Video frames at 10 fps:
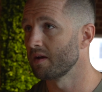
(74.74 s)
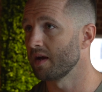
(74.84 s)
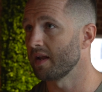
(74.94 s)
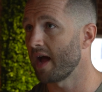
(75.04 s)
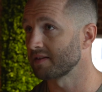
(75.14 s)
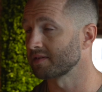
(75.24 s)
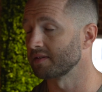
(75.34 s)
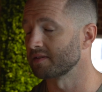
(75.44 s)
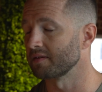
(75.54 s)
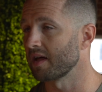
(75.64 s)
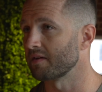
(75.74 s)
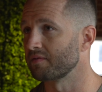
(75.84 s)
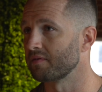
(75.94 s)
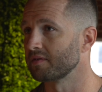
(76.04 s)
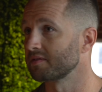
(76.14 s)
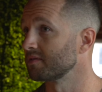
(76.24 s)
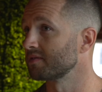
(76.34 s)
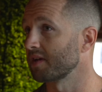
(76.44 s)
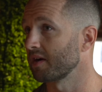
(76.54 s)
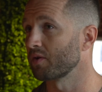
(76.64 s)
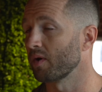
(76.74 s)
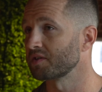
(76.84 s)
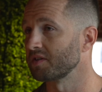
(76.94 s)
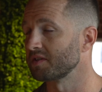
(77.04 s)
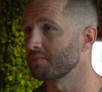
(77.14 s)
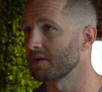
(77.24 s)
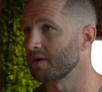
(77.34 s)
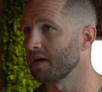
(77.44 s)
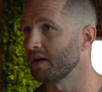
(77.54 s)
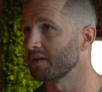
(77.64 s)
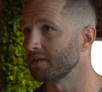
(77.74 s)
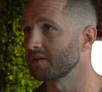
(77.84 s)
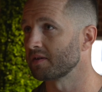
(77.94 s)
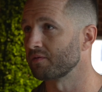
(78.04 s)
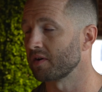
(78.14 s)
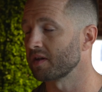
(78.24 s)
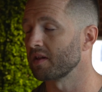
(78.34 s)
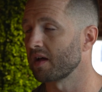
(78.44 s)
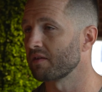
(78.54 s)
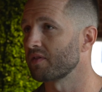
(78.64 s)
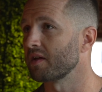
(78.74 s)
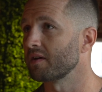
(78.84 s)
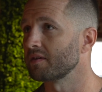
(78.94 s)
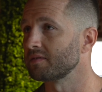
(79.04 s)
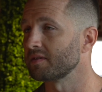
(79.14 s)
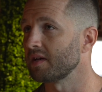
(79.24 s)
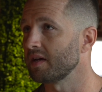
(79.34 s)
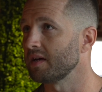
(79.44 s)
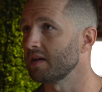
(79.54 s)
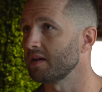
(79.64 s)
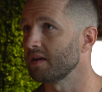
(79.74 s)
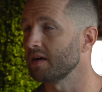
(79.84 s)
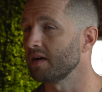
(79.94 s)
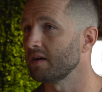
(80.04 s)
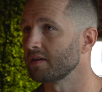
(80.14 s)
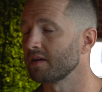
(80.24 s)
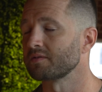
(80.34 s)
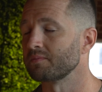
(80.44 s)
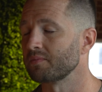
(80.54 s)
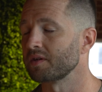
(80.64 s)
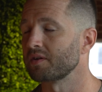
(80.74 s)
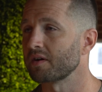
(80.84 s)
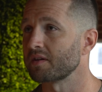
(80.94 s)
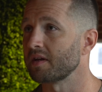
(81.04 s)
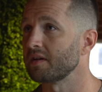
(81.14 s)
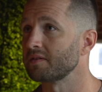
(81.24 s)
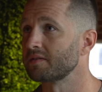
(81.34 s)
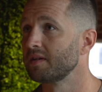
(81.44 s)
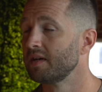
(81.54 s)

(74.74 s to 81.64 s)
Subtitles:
and asking a lot of scary questions in my mind and confronting a lot of things. And yeah, it was some really dark days